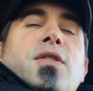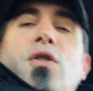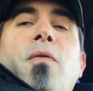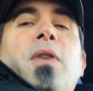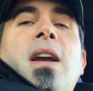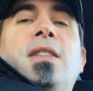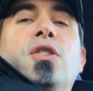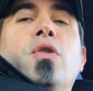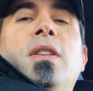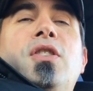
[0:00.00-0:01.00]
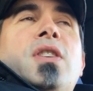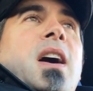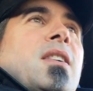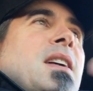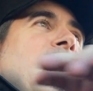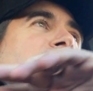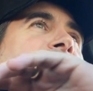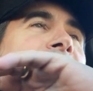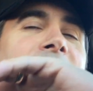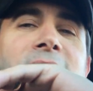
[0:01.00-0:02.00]
Don't forget to join the channel, guys.
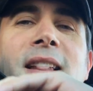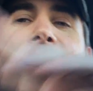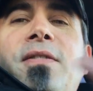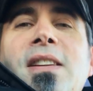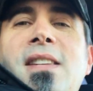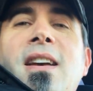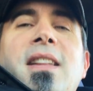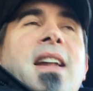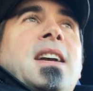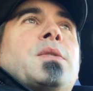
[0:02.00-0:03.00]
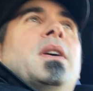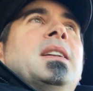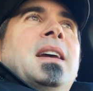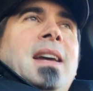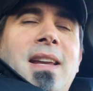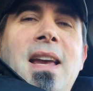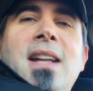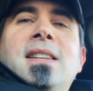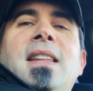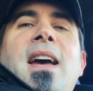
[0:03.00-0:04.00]
Love to see you on the next one.
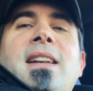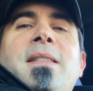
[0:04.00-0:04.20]
Catch you then.